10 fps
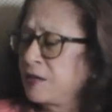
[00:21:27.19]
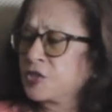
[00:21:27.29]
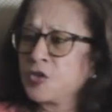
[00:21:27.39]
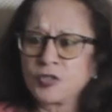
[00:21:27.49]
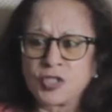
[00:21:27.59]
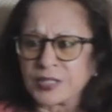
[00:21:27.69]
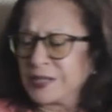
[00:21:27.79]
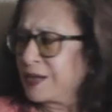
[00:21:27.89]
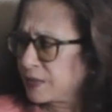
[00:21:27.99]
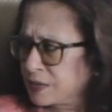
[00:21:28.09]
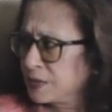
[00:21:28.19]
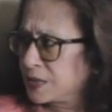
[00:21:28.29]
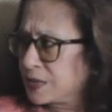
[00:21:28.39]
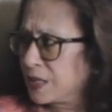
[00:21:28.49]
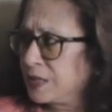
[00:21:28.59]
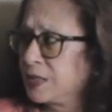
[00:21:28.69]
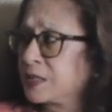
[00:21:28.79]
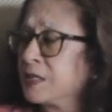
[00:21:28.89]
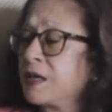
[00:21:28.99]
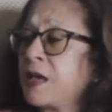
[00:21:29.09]
And it's not just Lutyens, Delhi,
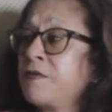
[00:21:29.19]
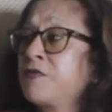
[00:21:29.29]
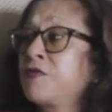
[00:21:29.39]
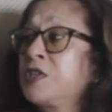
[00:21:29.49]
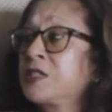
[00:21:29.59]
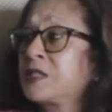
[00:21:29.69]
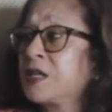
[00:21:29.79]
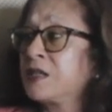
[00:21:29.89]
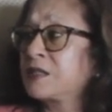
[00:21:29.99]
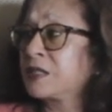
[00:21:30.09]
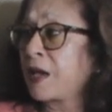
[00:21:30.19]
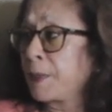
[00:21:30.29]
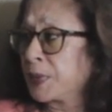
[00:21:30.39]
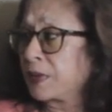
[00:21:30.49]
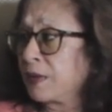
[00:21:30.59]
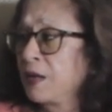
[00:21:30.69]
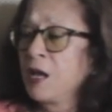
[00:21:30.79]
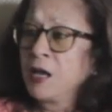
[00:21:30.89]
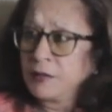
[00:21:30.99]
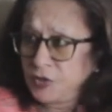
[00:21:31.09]
it's in every state capital.
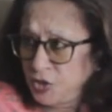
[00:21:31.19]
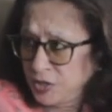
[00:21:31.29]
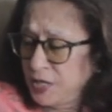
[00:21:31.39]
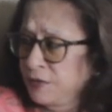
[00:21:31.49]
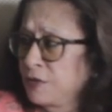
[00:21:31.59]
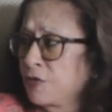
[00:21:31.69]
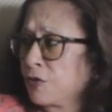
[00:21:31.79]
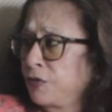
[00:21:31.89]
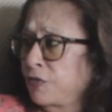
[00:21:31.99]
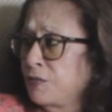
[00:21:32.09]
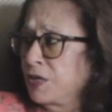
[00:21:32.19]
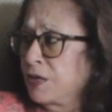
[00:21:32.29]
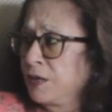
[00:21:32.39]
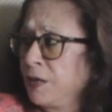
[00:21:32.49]
Just down the road from here,